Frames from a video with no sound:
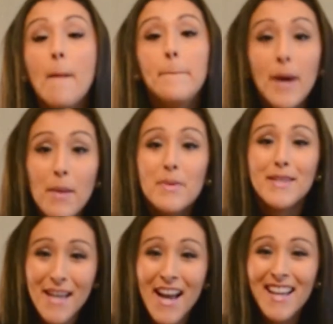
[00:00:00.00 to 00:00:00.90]
But
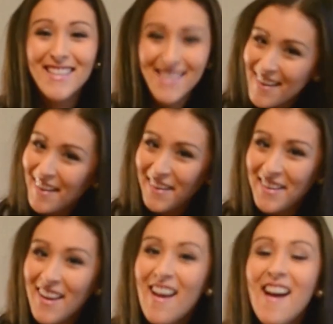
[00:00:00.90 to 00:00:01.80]
besides that,
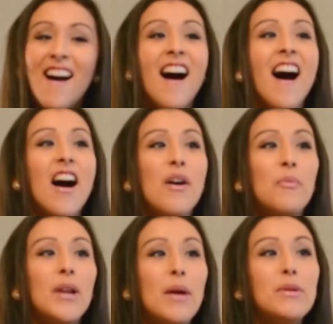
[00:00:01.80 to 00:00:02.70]

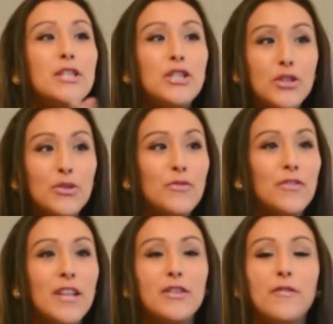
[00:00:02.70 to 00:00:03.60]
what I would do for
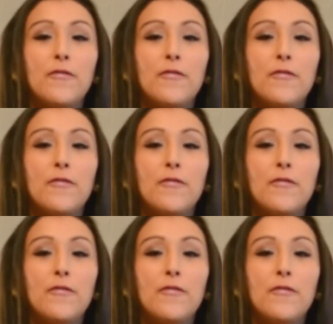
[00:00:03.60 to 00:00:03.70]
like the